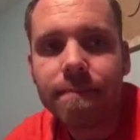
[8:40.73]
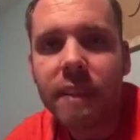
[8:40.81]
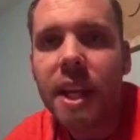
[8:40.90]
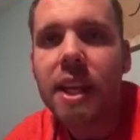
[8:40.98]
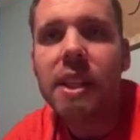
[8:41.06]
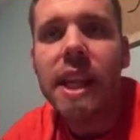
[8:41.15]

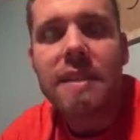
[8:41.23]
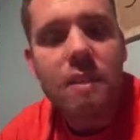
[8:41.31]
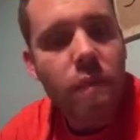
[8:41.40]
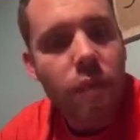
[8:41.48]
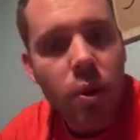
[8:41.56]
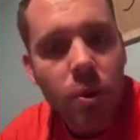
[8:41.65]
think less
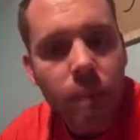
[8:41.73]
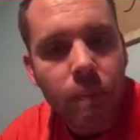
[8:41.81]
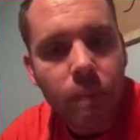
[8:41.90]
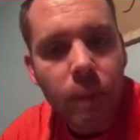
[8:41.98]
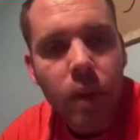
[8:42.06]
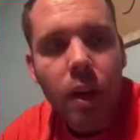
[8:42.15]
of you.
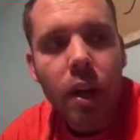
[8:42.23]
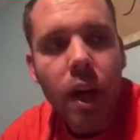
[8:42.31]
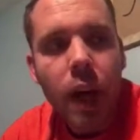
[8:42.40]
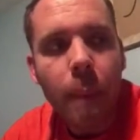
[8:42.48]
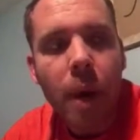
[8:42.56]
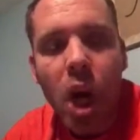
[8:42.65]

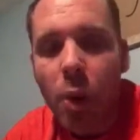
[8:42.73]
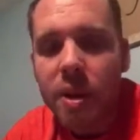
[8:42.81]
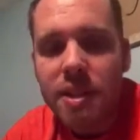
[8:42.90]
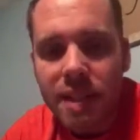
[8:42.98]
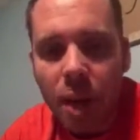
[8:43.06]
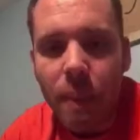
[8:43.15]
I
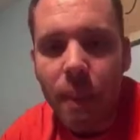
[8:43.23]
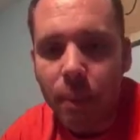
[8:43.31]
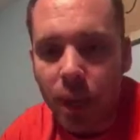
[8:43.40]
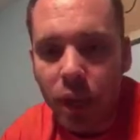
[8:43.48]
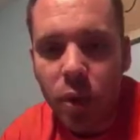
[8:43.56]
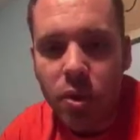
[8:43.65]
always tell my
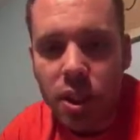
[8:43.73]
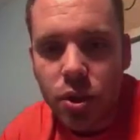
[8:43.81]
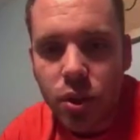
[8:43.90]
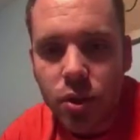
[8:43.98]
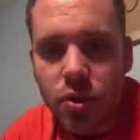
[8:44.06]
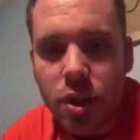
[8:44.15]
brand new
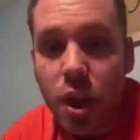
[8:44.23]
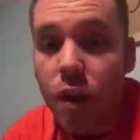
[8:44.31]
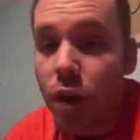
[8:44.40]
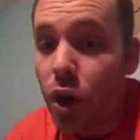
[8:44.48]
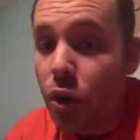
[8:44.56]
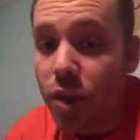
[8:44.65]
teachers,
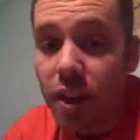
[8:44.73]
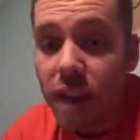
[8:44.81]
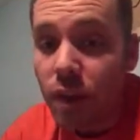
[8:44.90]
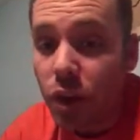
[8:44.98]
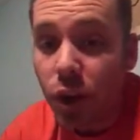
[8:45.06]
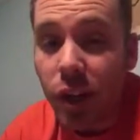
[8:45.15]
the only thing
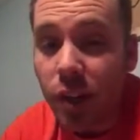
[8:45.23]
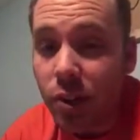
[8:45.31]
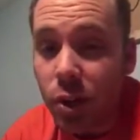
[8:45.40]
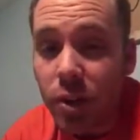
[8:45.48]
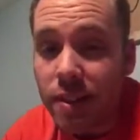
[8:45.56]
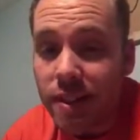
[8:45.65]
that you're going to
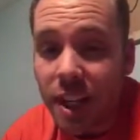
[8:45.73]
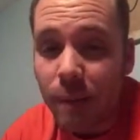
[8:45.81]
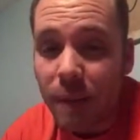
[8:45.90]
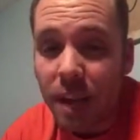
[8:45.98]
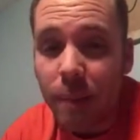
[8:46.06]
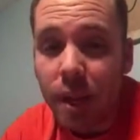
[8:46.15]
do that's going to
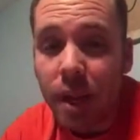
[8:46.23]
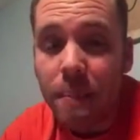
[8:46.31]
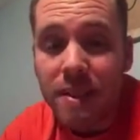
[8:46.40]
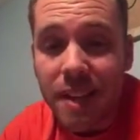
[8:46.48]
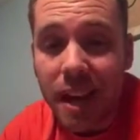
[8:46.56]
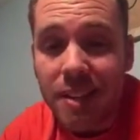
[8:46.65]
make me
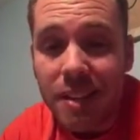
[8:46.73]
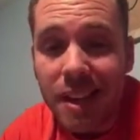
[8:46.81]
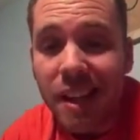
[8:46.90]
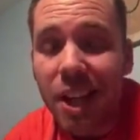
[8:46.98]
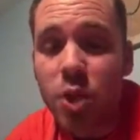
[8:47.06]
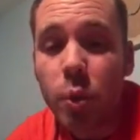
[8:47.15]
upset
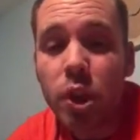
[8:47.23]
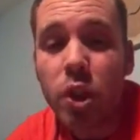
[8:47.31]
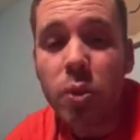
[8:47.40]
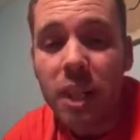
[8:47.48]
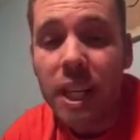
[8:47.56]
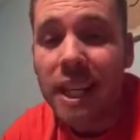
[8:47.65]
is when
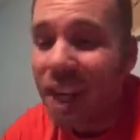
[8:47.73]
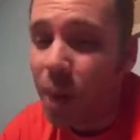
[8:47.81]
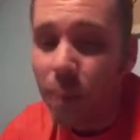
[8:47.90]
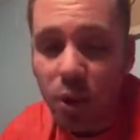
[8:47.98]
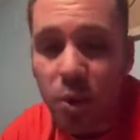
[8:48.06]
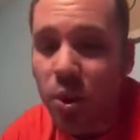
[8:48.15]
you need
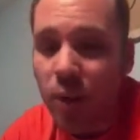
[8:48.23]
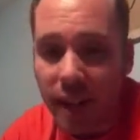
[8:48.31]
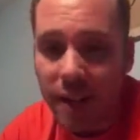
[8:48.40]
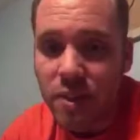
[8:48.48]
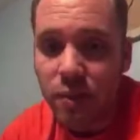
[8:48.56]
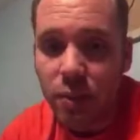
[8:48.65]
help and you don't
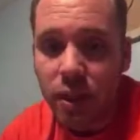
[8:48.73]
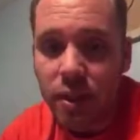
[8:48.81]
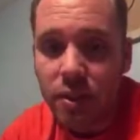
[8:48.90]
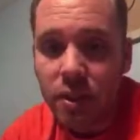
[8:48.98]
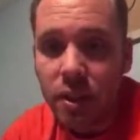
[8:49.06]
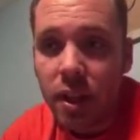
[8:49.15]
ask for
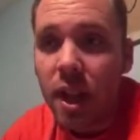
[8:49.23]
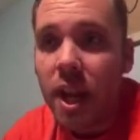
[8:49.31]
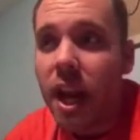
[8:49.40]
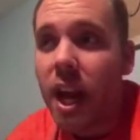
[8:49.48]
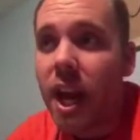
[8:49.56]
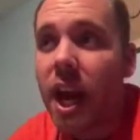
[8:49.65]
it.
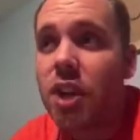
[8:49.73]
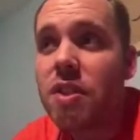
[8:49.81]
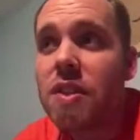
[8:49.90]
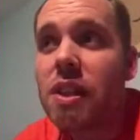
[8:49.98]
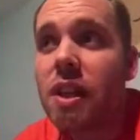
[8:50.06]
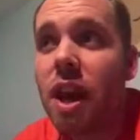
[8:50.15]
And I
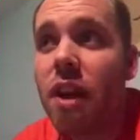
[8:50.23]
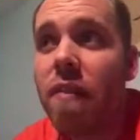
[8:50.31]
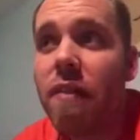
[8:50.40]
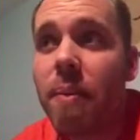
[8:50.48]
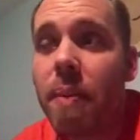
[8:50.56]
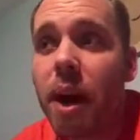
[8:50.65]
just
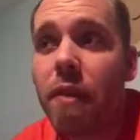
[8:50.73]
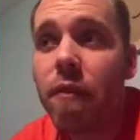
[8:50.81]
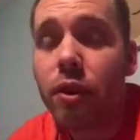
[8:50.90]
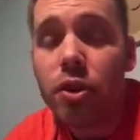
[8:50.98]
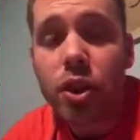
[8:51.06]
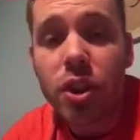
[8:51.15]
love that my
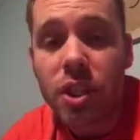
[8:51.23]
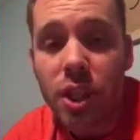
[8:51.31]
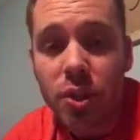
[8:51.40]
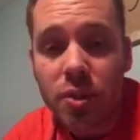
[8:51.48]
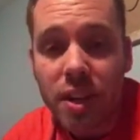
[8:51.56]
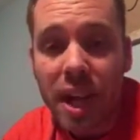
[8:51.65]
first year
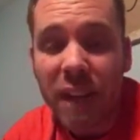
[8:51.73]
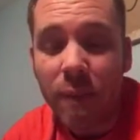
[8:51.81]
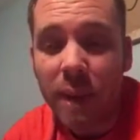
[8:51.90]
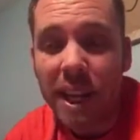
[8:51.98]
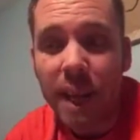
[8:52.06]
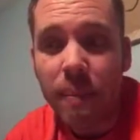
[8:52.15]
teachers that I have on
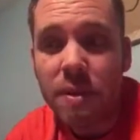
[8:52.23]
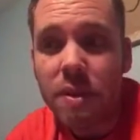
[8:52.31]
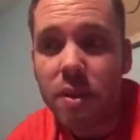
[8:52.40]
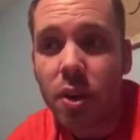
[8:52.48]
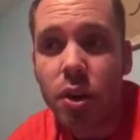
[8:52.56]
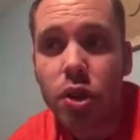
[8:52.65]
my campus
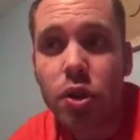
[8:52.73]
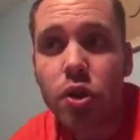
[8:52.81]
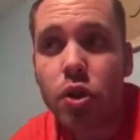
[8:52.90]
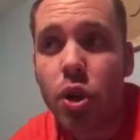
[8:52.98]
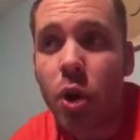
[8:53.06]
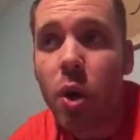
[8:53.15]
this year are
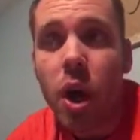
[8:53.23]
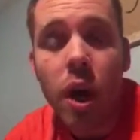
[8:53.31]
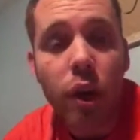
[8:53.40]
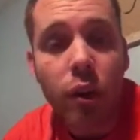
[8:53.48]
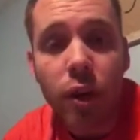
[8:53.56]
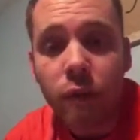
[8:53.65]
just so
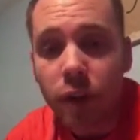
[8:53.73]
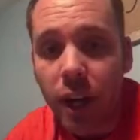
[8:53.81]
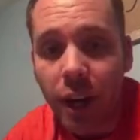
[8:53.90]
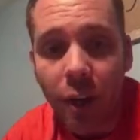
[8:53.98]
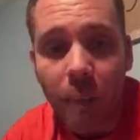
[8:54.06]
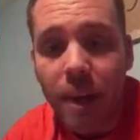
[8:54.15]
hungry for
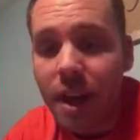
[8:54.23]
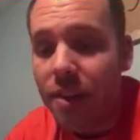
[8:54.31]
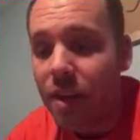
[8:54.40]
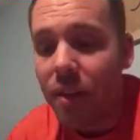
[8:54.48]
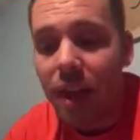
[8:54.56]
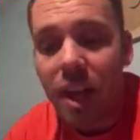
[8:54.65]
help
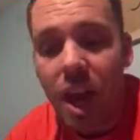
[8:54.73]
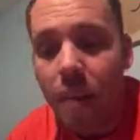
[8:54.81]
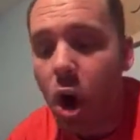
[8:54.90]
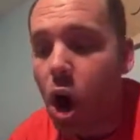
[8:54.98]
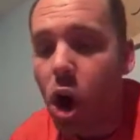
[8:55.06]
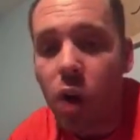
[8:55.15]
that they come
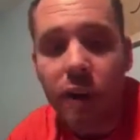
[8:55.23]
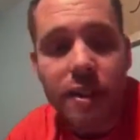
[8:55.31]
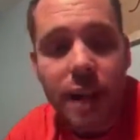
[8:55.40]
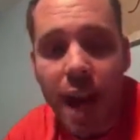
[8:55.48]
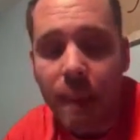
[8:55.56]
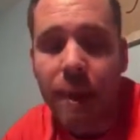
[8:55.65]
all the
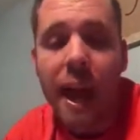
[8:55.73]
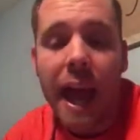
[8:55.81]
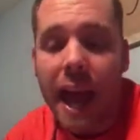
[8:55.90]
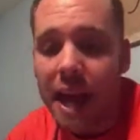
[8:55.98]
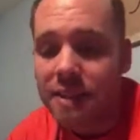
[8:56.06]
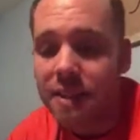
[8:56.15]
time and
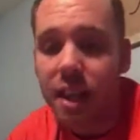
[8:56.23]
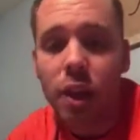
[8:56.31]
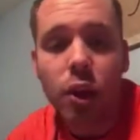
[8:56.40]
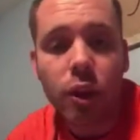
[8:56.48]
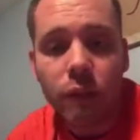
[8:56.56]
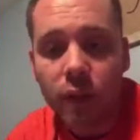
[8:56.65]
ask
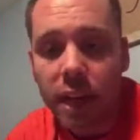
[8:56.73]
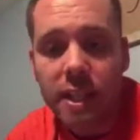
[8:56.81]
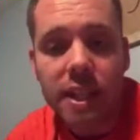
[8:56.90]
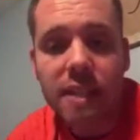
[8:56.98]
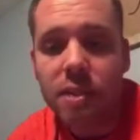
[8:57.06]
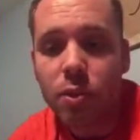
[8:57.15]
and look for
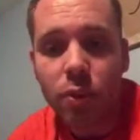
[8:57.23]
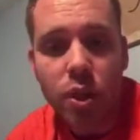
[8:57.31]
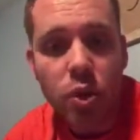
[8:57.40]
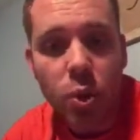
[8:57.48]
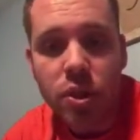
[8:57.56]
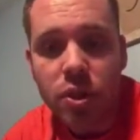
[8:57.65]
ideas and
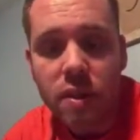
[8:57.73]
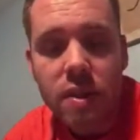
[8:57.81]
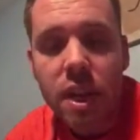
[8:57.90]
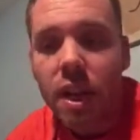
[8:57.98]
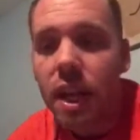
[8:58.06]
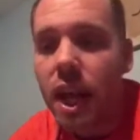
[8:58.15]
resources.
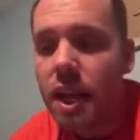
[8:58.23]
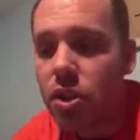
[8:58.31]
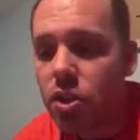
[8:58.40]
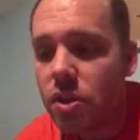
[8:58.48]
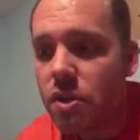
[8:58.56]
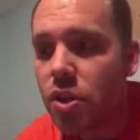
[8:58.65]
And
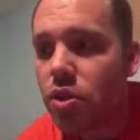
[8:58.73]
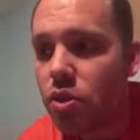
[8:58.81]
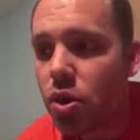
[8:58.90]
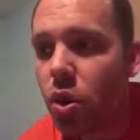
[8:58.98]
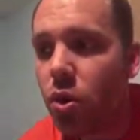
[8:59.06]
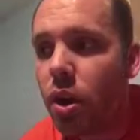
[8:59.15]
it's
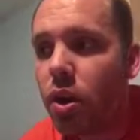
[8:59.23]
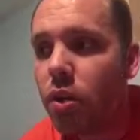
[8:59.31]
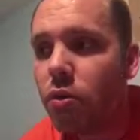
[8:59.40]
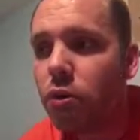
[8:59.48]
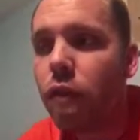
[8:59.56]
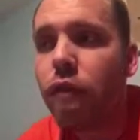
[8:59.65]
so
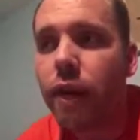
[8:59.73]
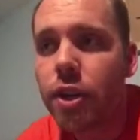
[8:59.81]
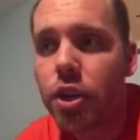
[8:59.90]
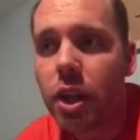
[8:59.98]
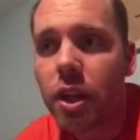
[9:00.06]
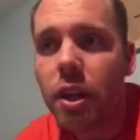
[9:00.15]

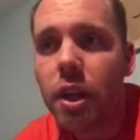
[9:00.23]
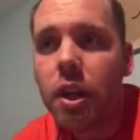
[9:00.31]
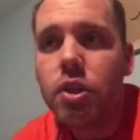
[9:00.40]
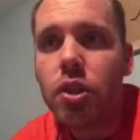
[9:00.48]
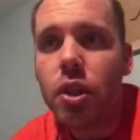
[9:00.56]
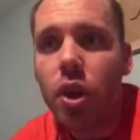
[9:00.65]
refreshing
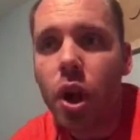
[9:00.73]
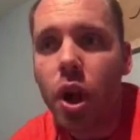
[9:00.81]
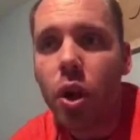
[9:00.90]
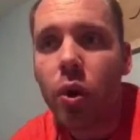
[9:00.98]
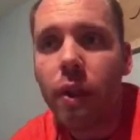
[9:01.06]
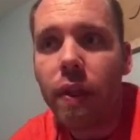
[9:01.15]
to
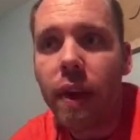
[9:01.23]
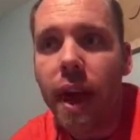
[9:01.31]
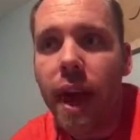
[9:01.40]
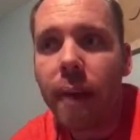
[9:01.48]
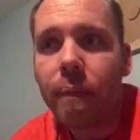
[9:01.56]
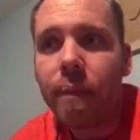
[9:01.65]
know
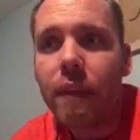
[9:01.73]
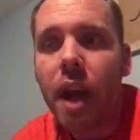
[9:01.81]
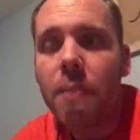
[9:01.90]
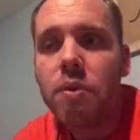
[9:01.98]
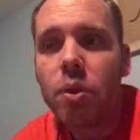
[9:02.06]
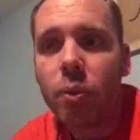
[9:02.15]
that
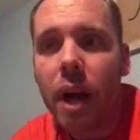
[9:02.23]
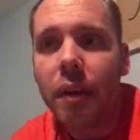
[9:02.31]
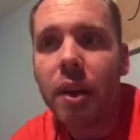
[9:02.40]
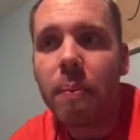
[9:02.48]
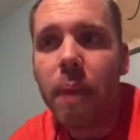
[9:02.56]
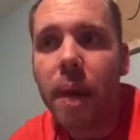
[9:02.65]
I'm
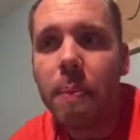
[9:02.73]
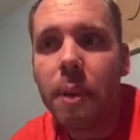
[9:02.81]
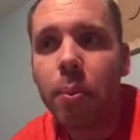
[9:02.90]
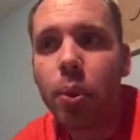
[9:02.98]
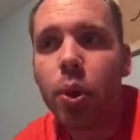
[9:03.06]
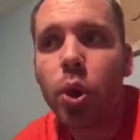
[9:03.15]
surrounded by
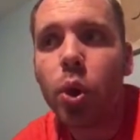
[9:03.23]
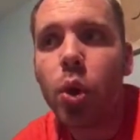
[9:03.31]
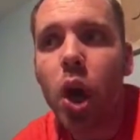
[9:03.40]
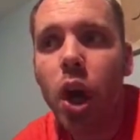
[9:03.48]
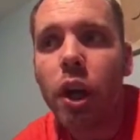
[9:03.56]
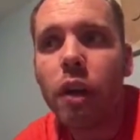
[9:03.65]
people who
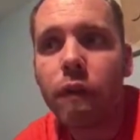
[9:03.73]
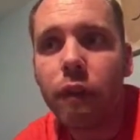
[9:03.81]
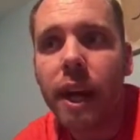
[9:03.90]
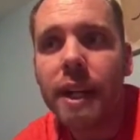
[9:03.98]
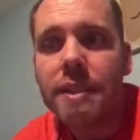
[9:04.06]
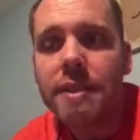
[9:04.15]
aren't afraid to